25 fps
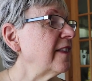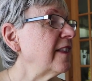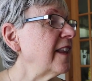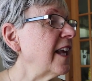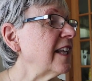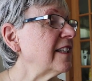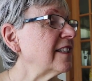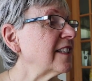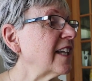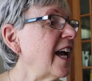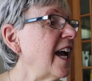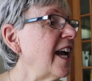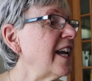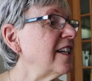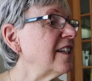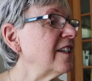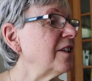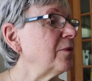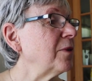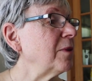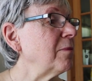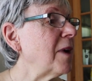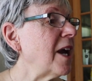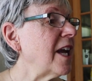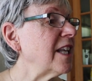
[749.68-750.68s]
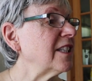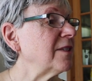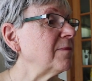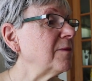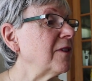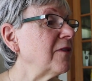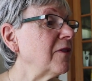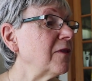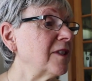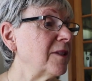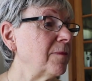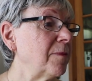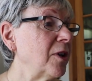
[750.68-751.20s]
That kind of reminds
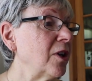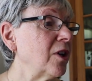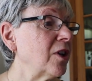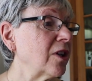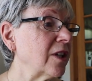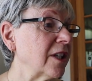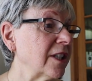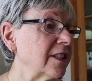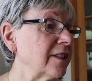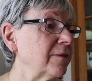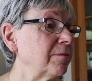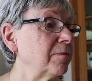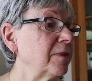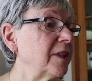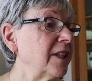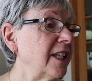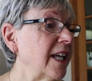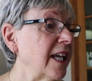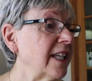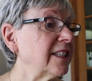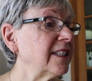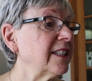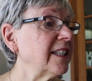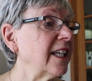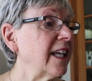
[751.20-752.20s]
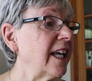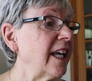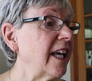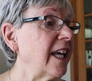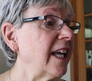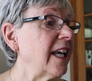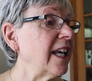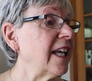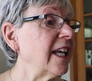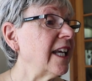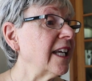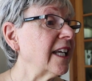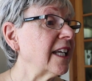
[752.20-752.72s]
me of asparagus, but yes,
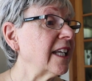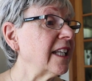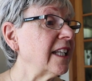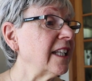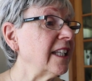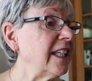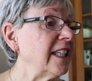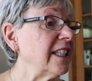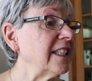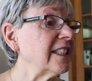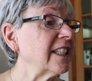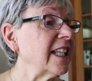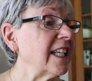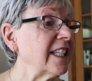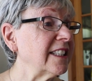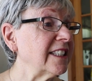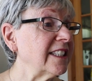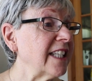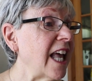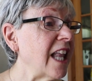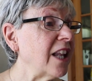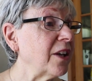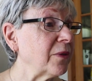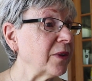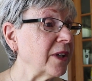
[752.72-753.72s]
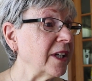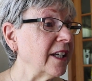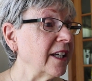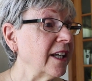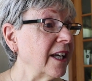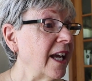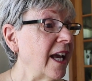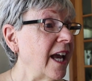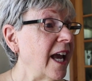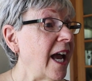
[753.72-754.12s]
it cleans like celery.